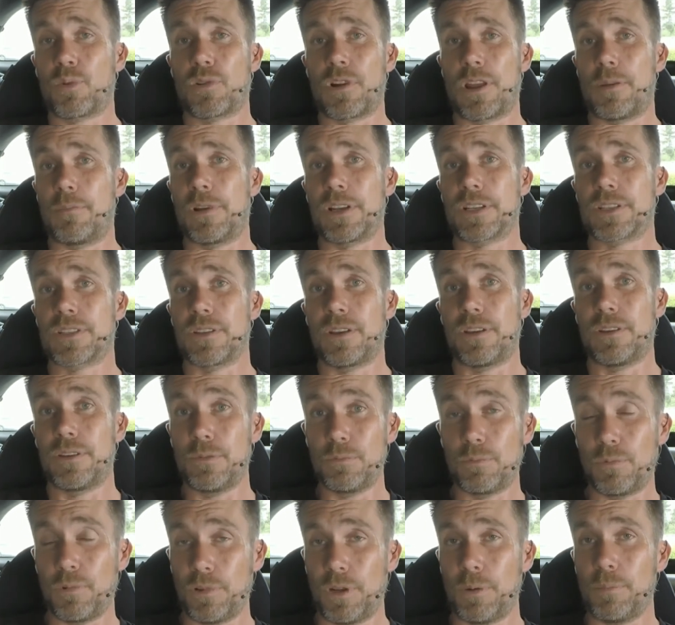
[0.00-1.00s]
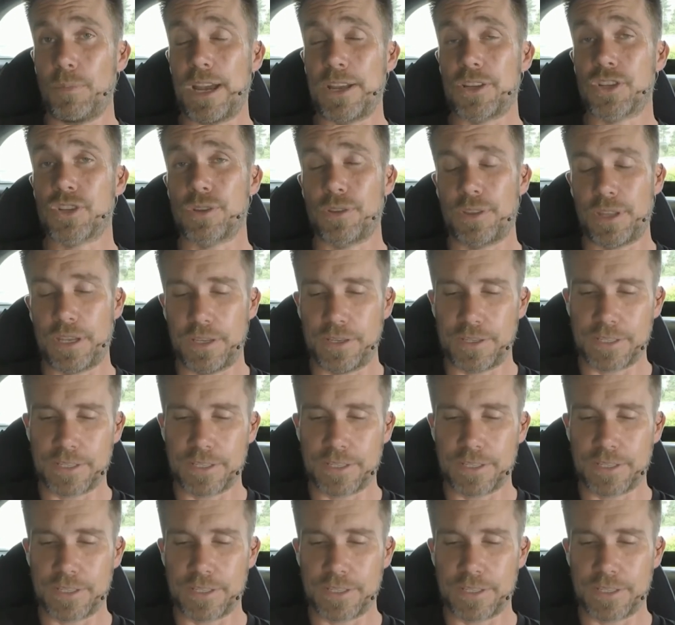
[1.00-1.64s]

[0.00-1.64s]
premix, though. You want to make sure that you